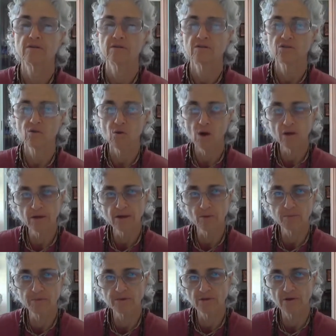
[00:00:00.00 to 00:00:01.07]
So all help
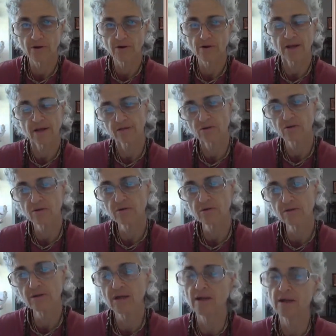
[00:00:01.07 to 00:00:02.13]
is there, external
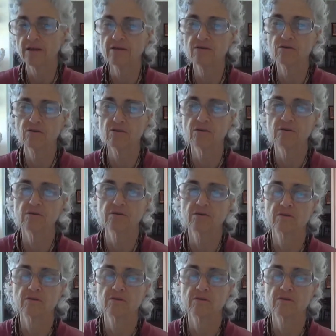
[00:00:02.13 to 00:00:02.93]
and internal,